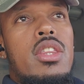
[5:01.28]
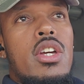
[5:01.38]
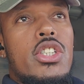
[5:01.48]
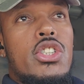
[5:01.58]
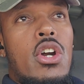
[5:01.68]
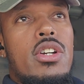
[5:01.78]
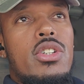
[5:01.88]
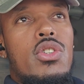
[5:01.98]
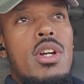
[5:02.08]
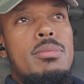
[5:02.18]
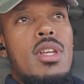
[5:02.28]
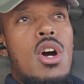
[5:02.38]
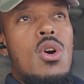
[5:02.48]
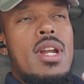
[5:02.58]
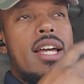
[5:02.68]
there's certain
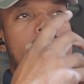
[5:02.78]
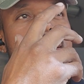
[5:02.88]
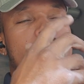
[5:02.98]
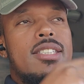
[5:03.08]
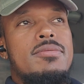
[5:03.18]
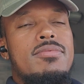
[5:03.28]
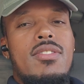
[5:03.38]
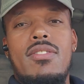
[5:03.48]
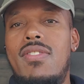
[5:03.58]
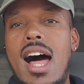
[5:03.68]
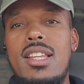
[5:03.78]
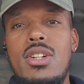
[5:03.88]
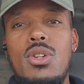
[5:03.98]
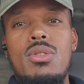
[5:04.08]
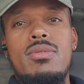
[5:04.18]
crypto that's
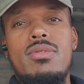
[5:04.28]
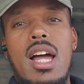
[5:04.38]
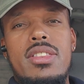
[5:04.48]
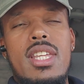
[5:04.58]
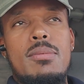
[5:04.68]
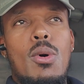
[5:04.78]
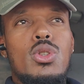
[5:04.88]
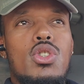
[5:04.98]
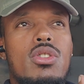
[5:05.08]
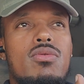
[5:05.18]
volatile. I think most